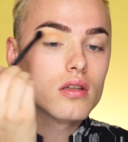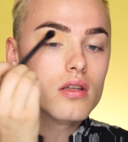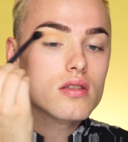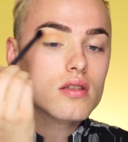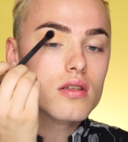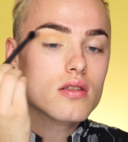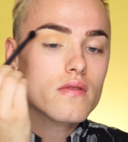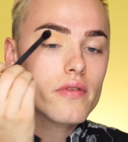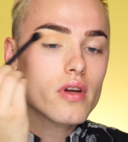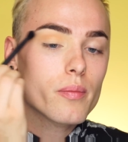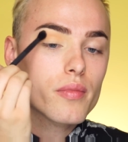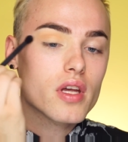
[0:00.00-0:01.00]
This isn't
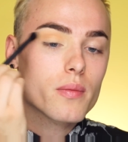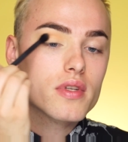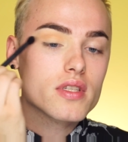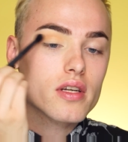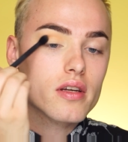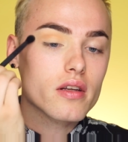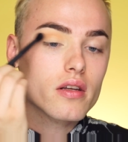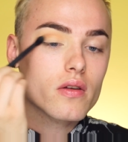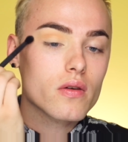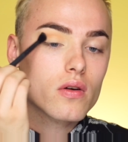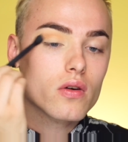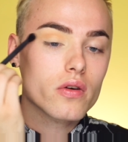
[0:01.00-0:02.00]
very pigmented,
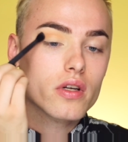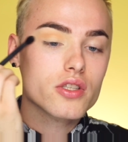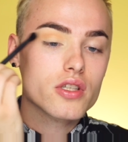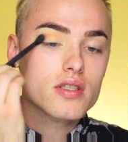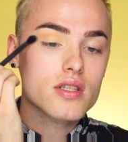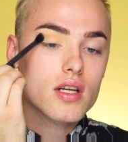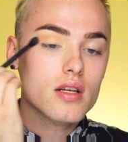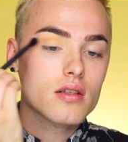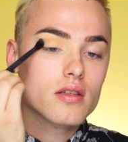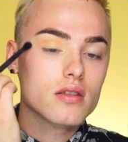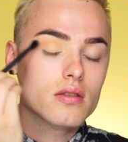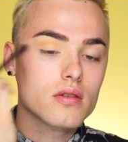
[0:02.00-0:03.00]
or it's just not.
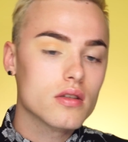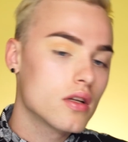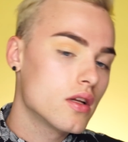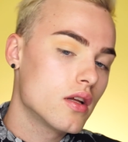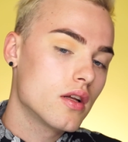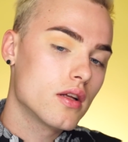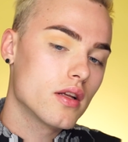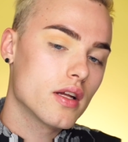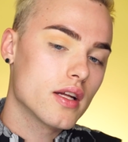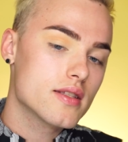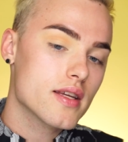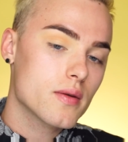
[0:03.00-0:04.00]

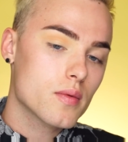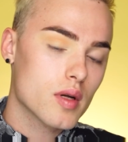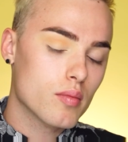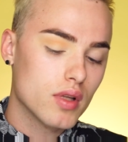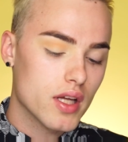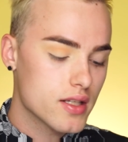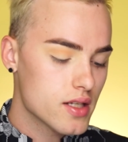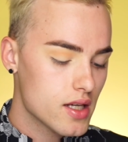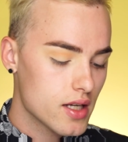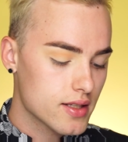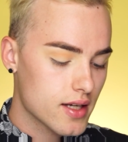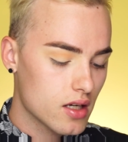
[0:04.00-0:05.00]
It's like when I blend
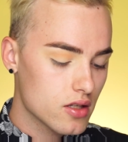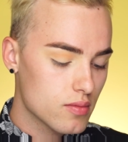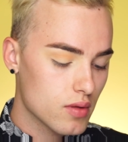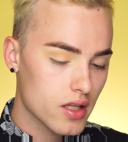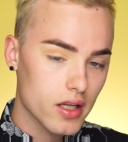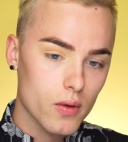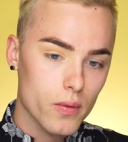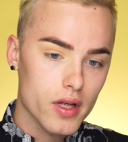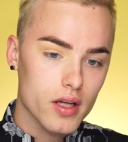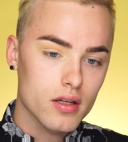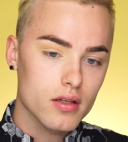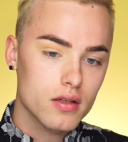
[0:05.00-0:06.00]
it, it's kind of just blending
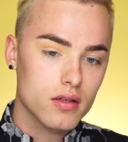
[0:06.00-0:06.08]
away.